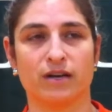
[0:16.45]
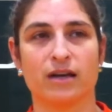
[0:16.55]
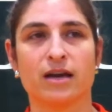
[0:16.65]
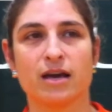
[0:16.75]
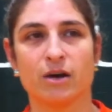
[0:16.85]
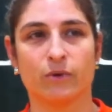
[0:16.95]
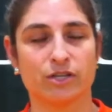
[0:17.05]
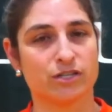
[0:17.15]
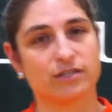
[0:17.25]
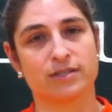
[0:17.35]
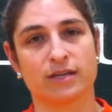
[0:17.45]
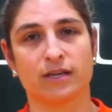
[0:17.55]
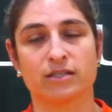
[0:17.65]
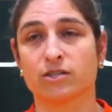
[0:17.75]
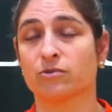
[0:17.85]
And we just
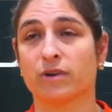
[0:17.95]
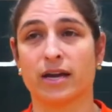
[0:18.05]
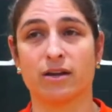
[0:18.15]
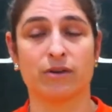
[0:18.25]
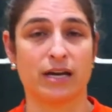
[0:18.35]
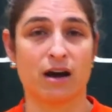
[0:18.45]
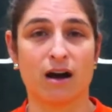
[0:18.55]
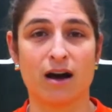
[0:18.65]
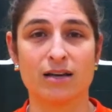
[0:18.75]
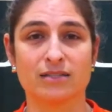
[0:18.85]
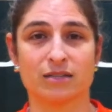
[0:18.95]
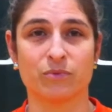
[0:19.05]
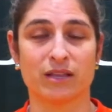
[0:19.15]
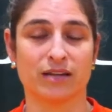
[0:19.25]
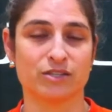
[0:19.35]
think it's a great, great cause,
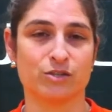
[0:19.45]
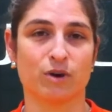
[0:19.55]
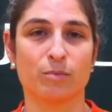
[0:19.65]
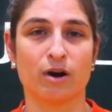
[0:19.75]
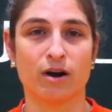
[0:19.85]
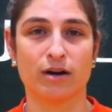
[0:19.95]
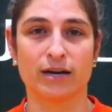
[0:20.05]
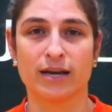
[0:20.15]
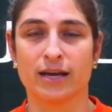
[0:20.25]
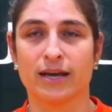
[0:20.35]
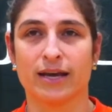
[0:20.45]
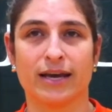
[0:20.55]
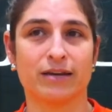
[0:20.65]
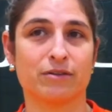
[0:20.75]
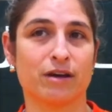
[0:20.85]
and we like to do our part
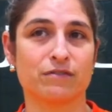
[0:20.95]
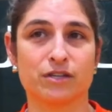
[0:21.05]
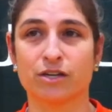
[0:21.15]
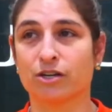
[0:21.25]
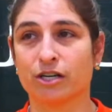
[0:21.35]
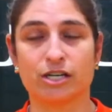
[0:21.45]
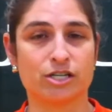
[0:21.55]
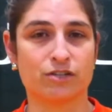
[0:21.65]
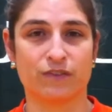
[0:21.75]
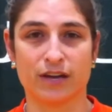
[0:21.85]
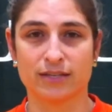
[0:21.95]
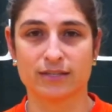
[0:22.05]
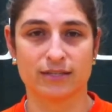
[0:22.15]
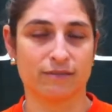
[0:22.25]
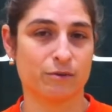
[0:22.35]
and love to encourage
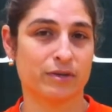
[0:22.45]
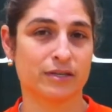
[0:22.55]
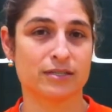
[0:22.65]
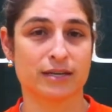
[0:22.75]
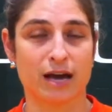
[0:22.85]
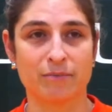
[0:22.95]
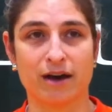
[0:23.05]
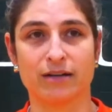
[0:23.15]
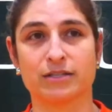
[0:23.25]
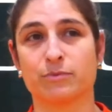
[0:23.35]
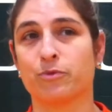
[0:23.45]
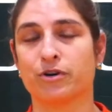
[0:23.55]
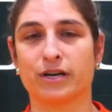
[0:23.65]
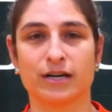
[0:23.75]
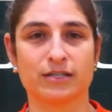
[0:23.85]
fans and everyone to come out and
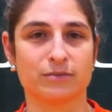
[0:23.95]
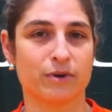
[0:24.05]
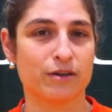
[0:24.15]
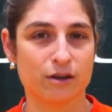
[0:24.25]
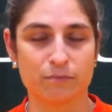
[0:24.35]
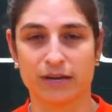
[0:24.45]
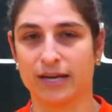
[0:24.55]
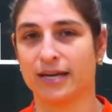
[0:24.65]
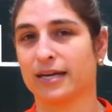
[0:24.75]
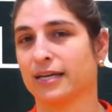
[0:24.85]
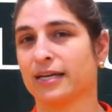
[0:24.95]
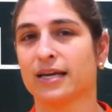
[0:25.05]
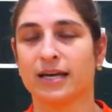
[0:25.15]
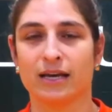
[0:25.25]
support us, wear their pink, and